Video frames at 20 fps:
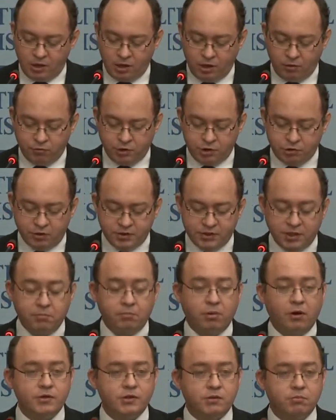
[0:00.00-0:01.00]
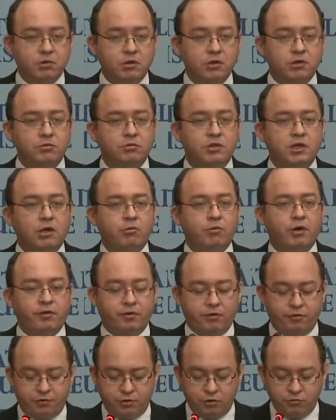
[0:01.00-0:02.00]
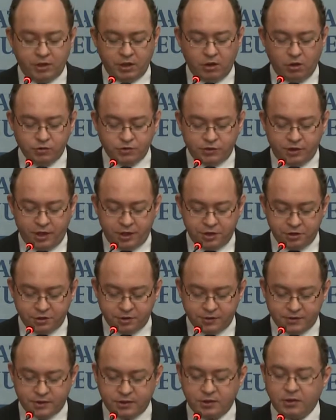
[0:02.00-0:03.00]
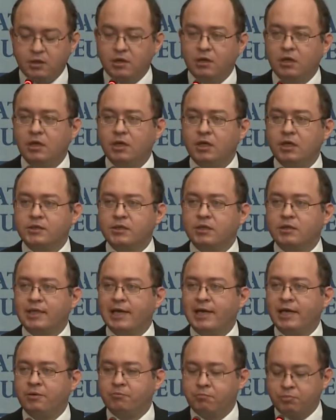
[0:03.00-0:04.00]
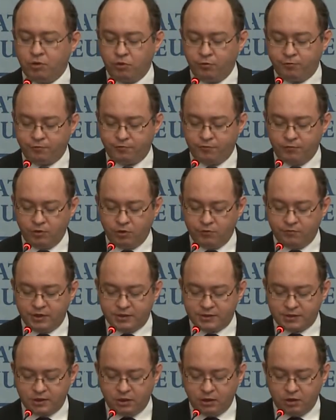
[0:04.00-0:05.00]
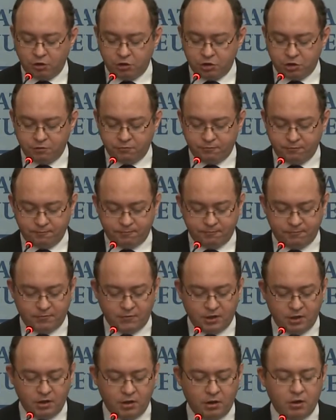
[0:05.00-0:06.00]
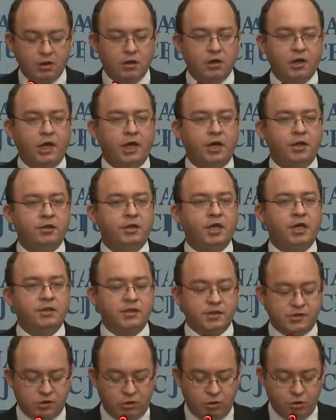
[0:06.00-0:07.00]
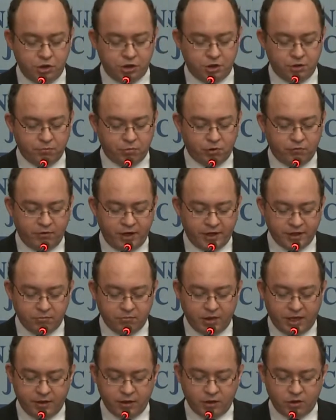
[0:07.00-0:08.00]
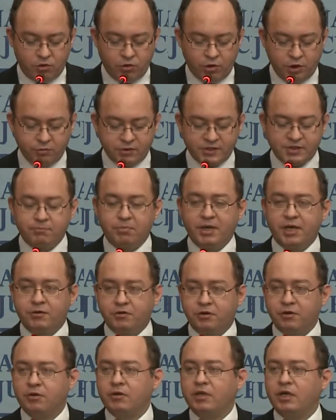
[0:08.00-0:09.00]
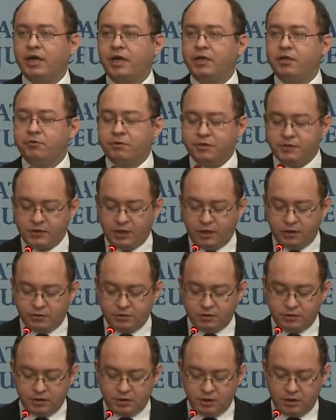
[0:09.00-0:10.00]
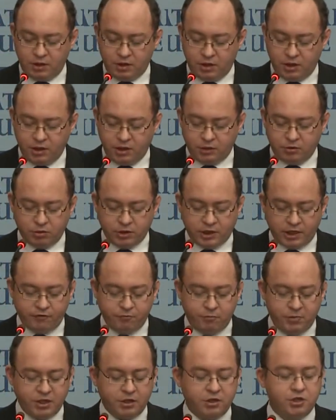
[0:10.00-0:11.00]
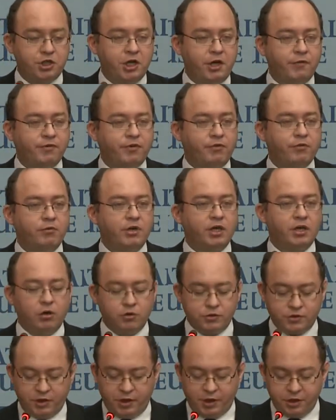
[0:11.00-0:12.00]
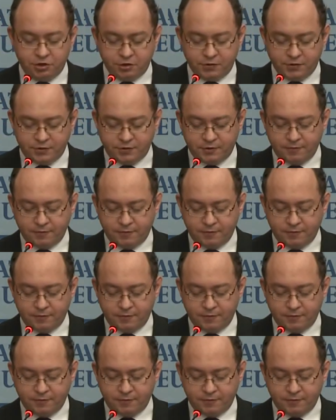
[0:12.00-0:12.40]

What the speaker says: which was impossible to deal with through negotiations, is a telling proof of this conclusion. Indeed, the solution provided by the court was better than any result it would have been achieved through negotiations.